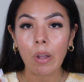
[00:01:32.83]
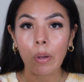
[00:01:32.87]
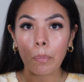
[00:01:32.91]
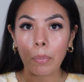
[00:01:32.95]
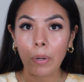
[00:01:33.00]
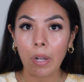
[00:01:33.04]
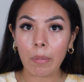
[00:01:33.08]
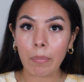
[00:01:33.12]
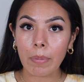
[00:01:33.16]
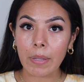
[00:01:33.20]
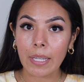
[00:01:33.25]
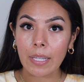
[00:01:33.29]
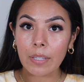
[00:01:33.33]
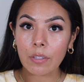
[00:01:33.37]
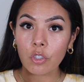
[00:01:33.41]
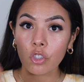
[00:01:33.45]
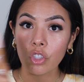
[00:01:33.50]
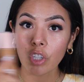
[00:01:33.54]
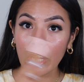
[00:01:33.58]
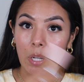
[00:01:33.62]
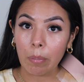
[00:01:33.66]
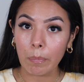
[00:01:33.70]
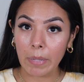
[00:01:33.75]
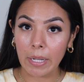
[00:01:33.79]
I would probably get
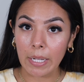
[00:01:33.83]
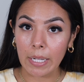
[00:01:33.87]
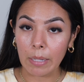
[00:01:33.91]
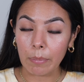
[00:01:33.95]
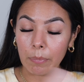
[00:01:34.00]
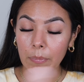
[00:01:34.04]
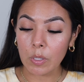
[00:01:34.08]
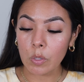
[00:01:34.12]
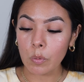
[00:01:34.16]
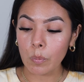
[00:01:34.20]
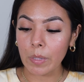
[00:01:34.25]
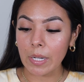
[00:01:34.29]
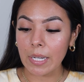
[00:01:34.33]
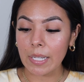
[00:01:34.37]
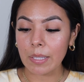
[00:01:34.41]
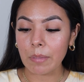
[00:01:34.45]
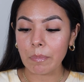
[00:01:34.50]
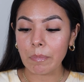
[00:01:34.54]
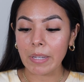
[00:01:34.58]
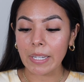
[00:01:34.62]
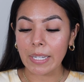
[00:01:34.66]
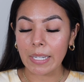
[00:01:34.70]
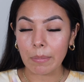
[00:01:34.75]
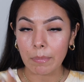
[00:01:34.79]
shade medium. This one is
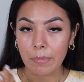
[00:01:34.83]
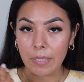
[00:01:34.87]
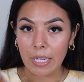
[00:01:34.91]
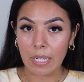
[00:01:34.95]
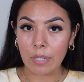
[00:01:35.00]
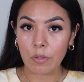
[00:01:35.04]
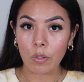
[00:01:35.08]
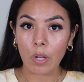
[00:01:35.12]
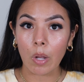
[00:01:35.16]
medium tan.